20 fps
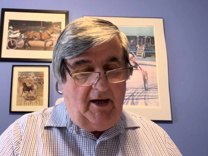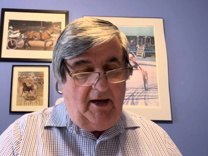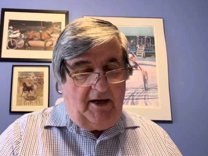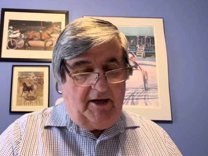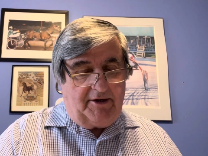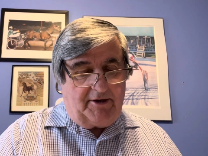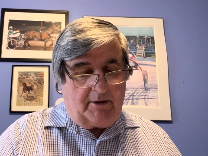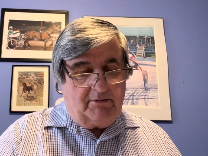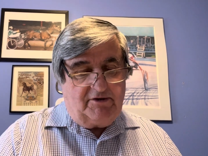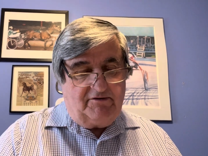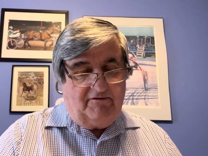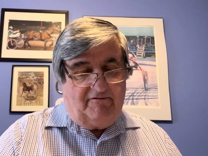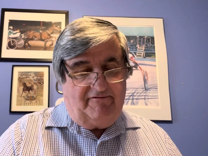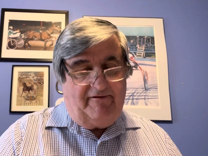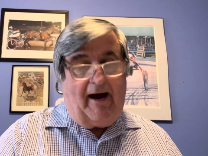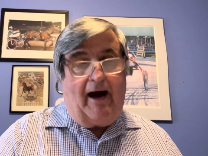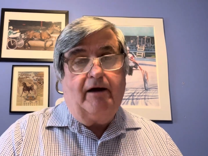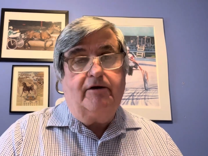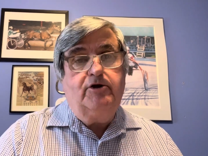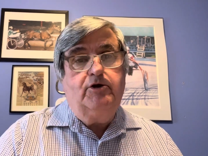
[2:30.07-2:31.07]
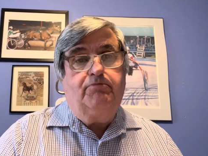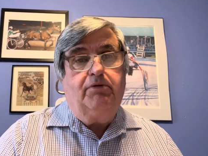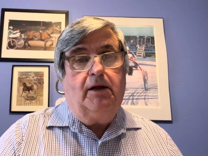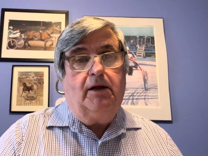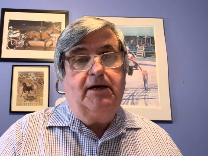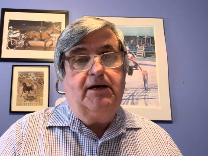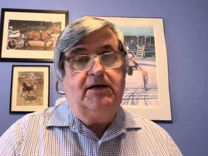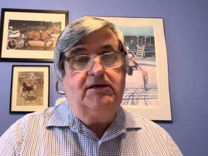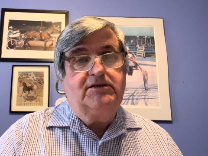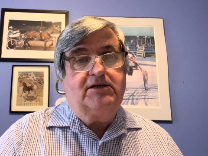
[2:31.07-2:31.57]
In terms of value
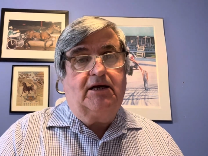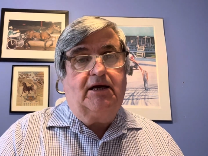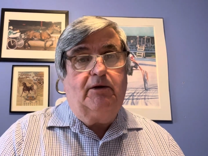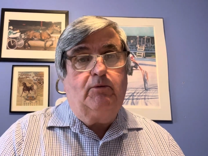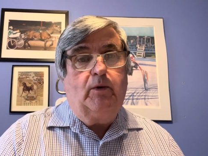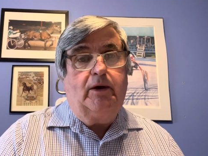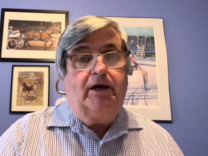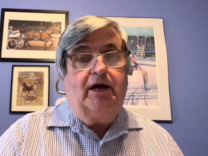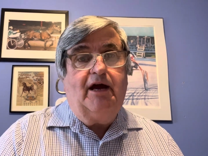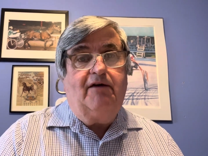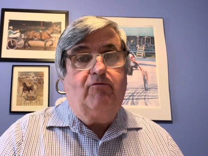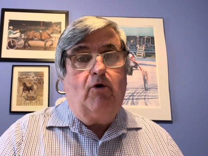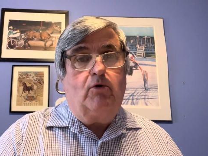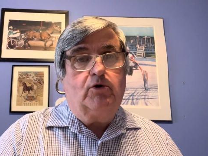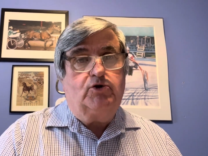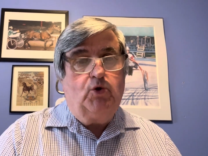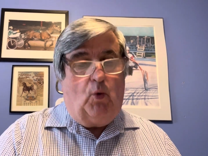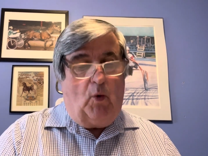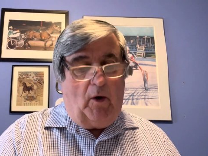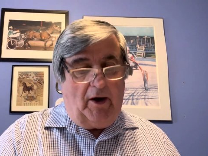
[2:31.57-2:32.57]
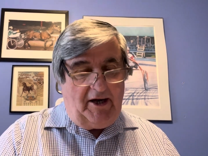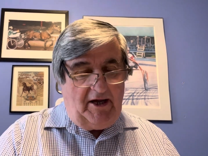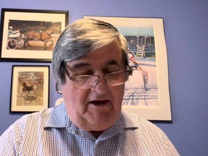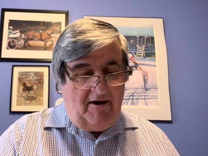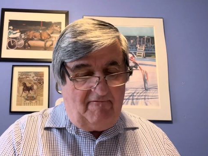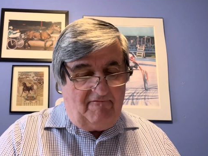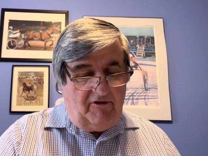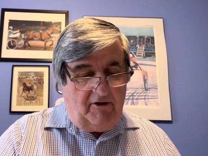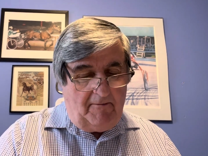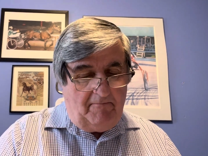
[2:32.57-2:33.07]
plays, again, we gave out 20
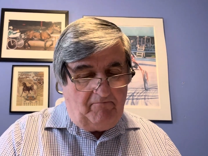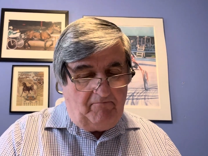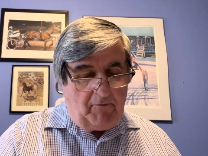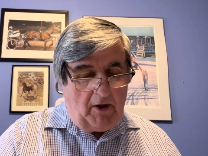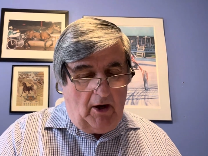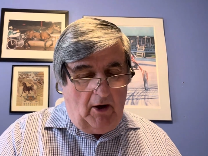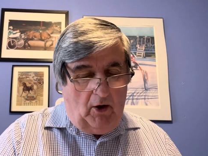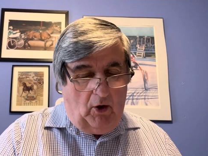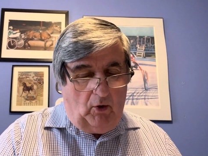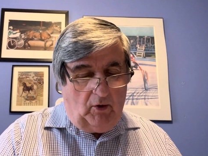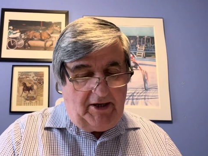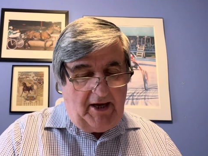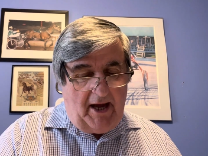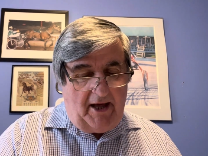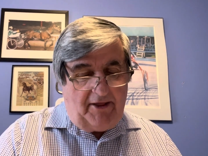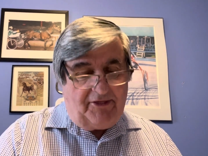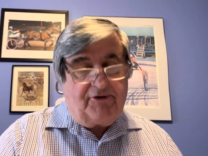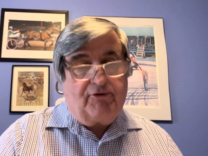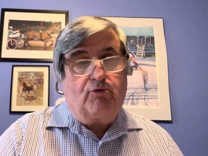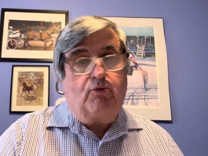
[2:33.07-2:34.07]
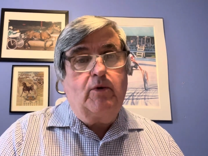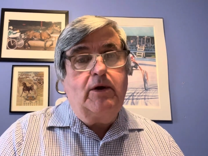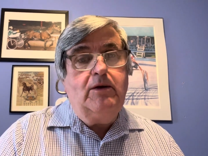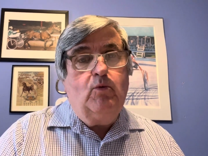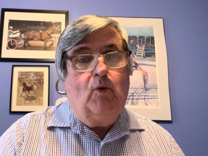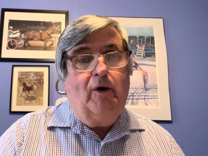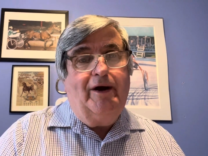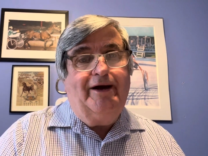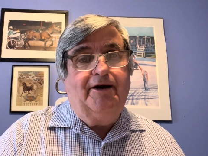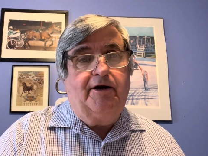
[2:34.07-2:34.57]
of them, only had 3
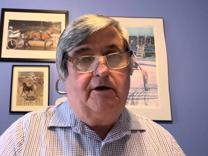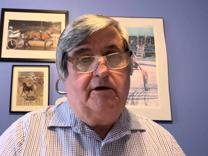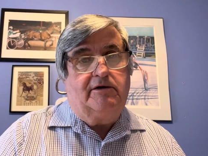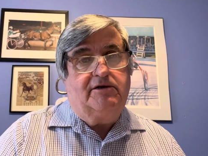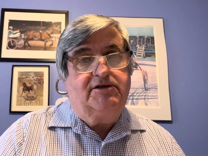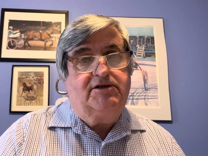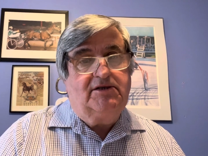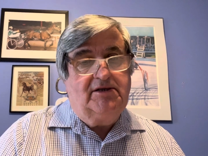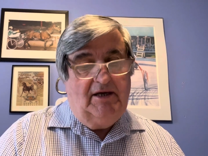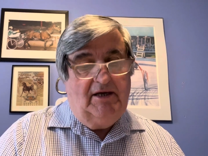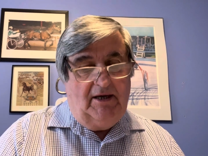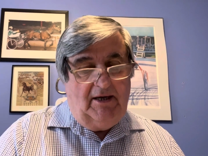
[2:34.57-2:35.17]
winners.